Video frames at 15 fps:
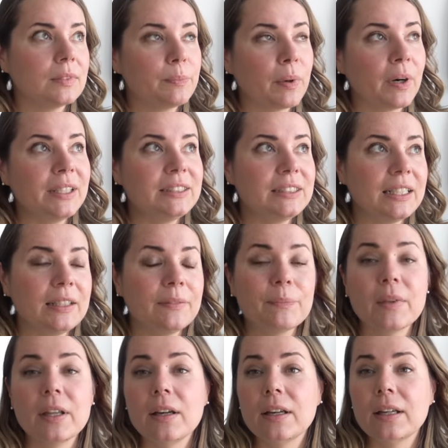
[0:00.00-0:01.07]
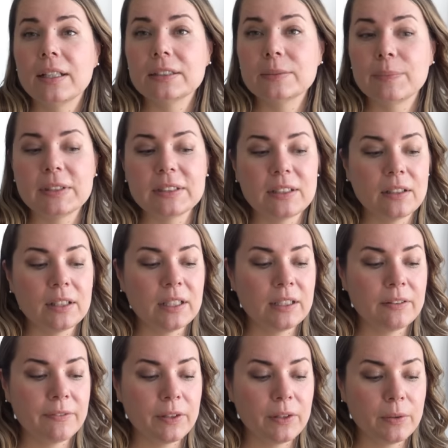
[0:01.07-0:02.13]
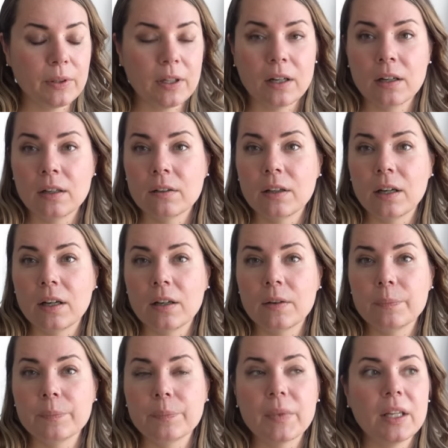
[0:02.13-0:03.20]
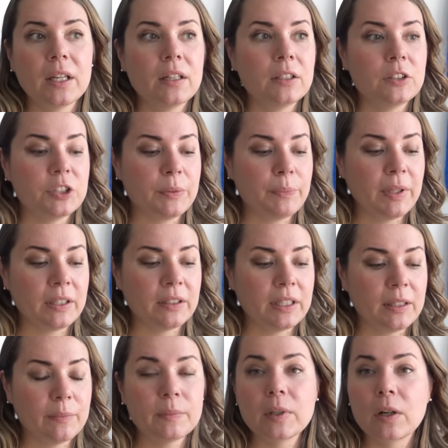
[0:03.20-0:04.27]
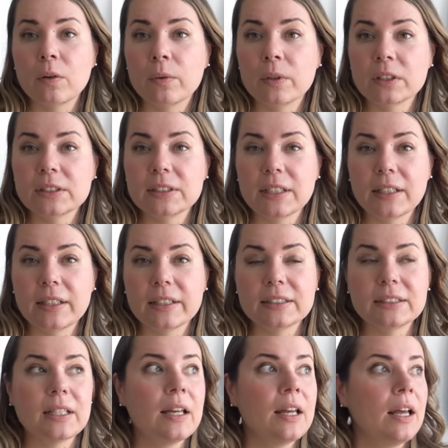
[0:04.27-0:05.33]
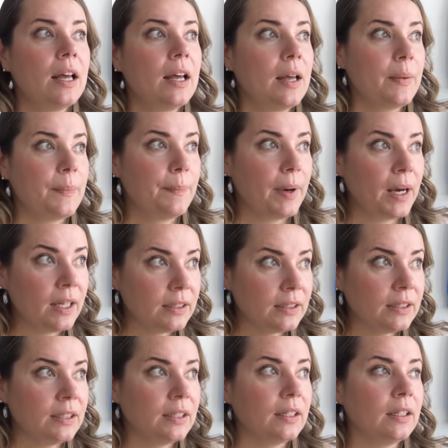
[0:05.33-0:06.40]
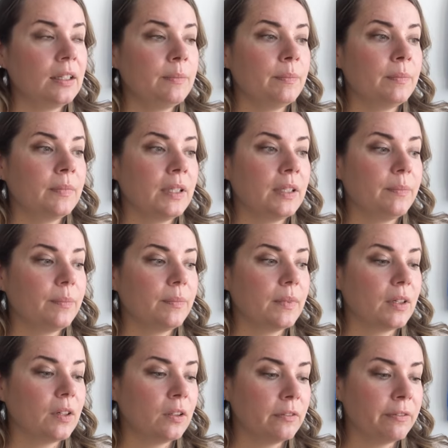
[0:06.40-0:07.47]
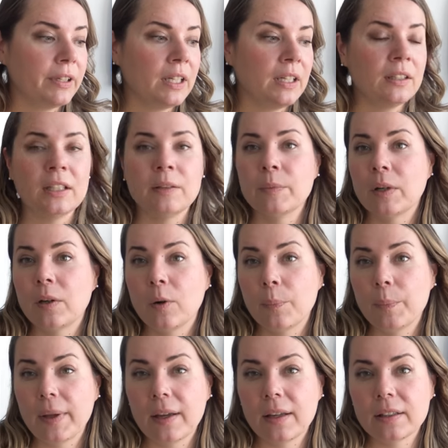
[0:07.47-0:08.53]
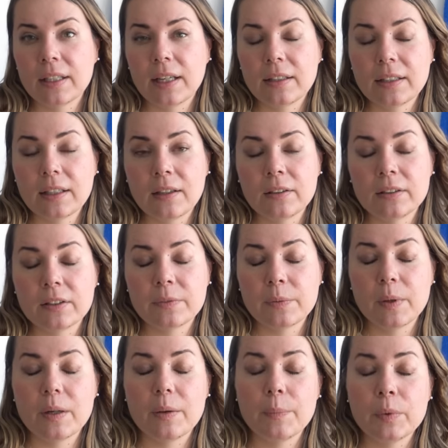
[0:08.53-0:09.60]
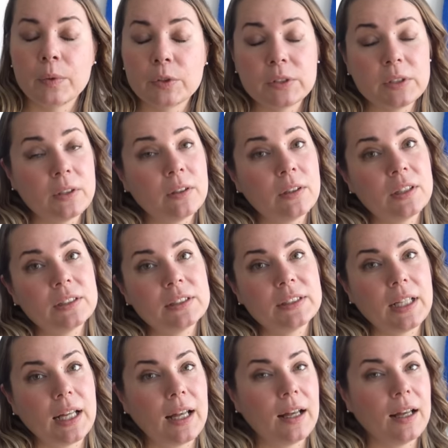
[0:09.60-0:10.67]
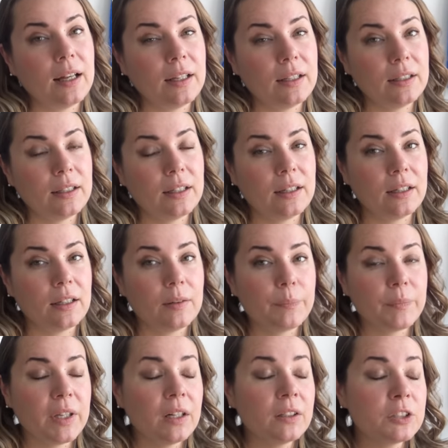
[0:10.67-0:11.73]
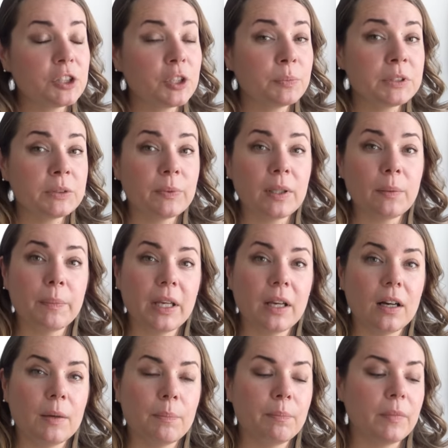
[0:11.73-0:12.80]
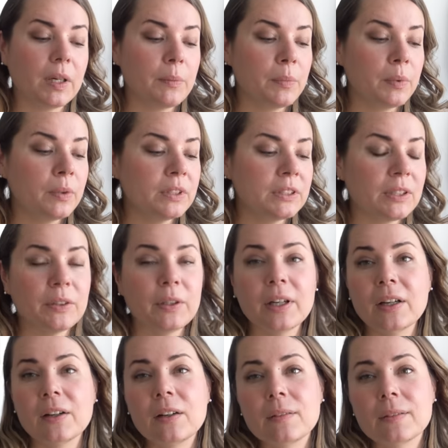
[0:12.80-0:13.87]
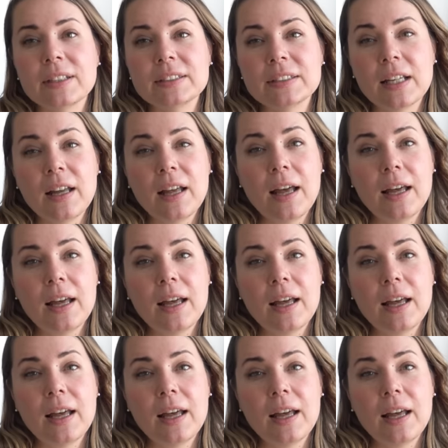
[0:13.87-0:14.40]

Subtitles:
pricey, especially if you are shipping them overseas. But I'm confident, I'm hoping that a lot of bookstores and yarn shops will pick up my book. So you can always